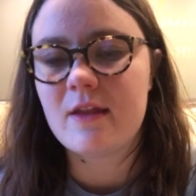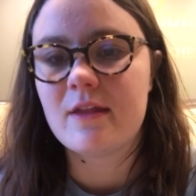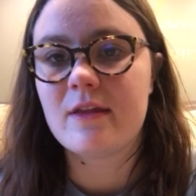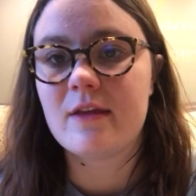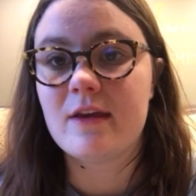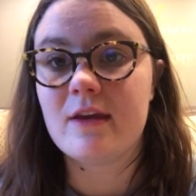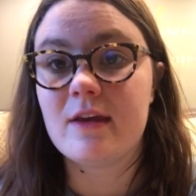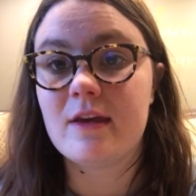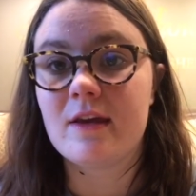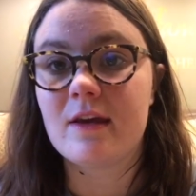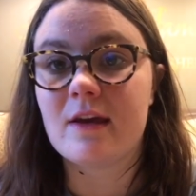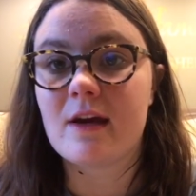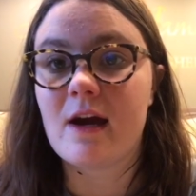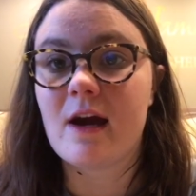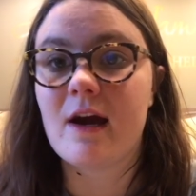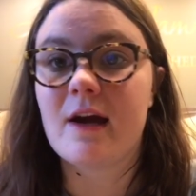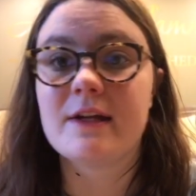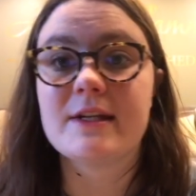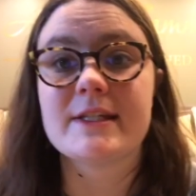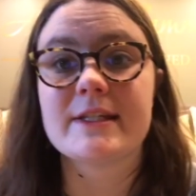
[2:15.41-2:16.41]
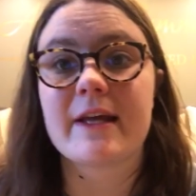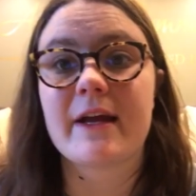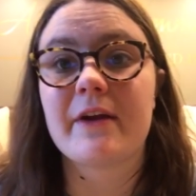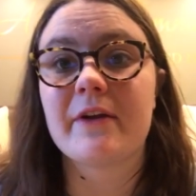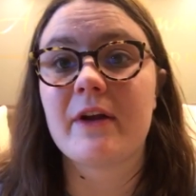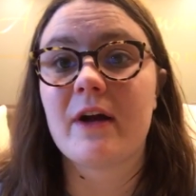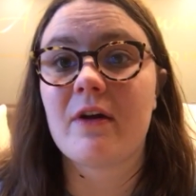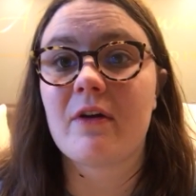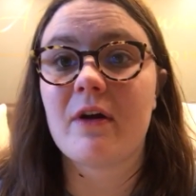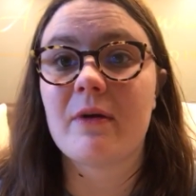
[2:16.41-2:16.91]
the
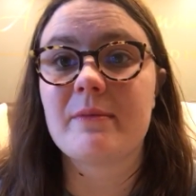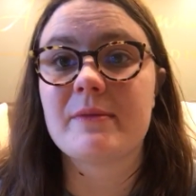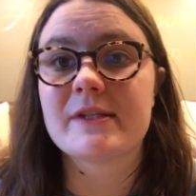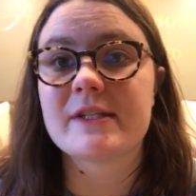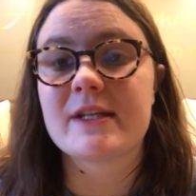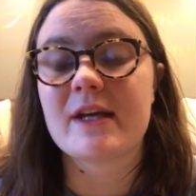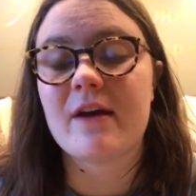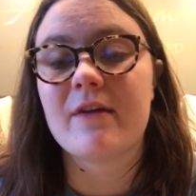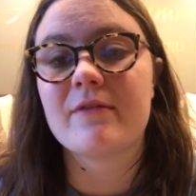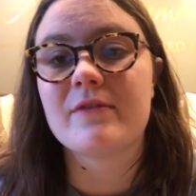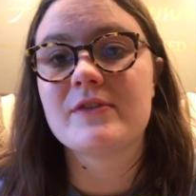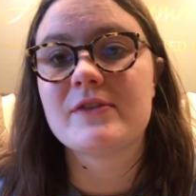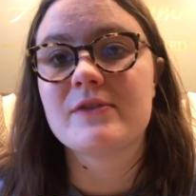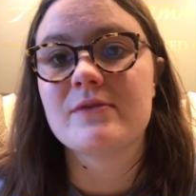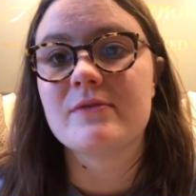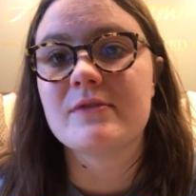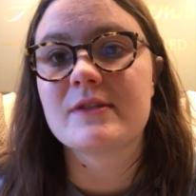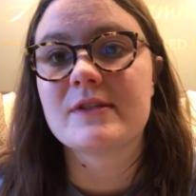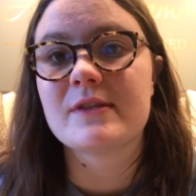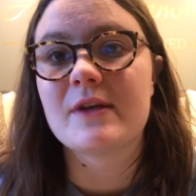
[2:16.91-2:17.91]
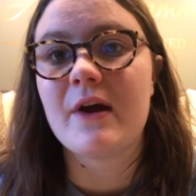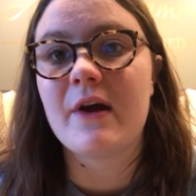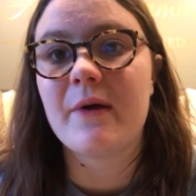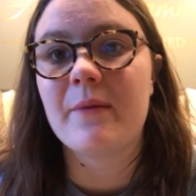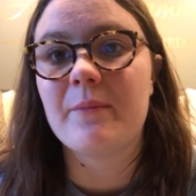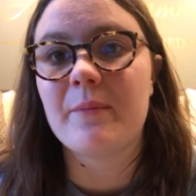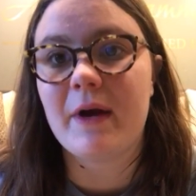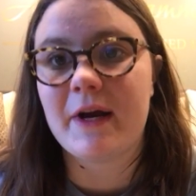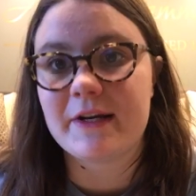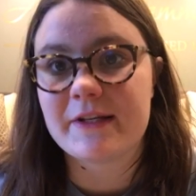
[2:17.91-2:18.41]
desired outcome is to have students
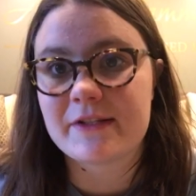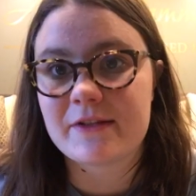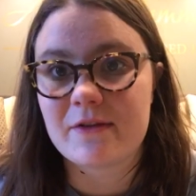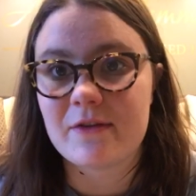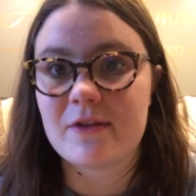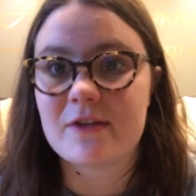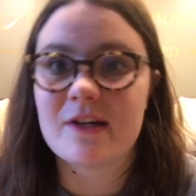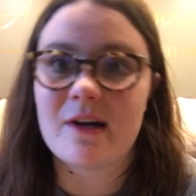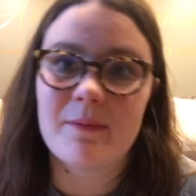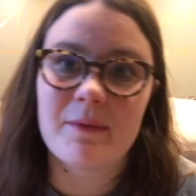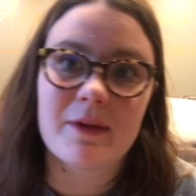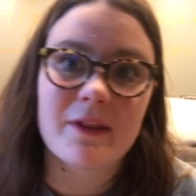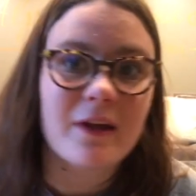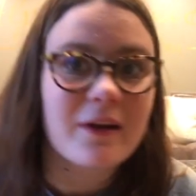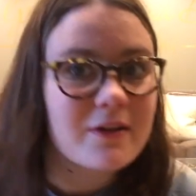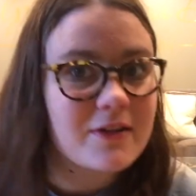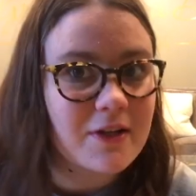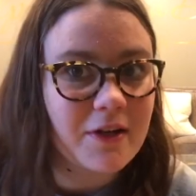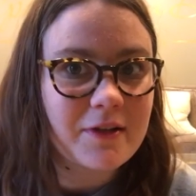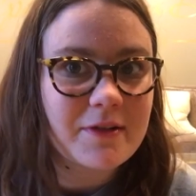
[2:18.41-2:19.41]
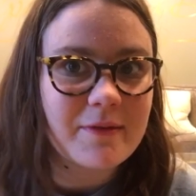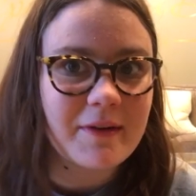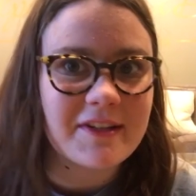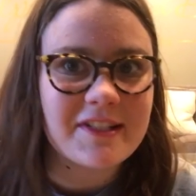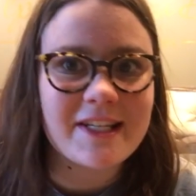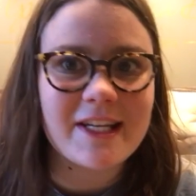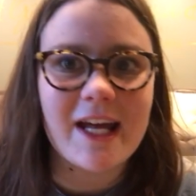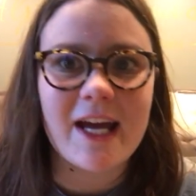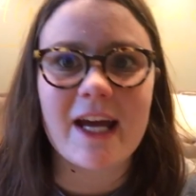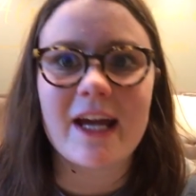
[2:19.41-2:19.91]
master the topic that we talked about
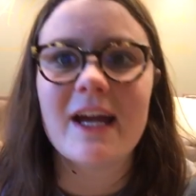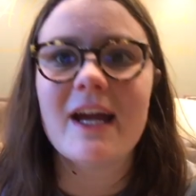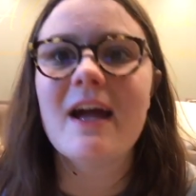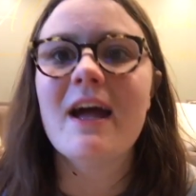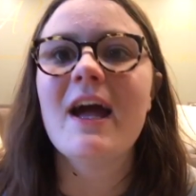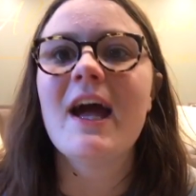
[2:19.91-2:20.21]
today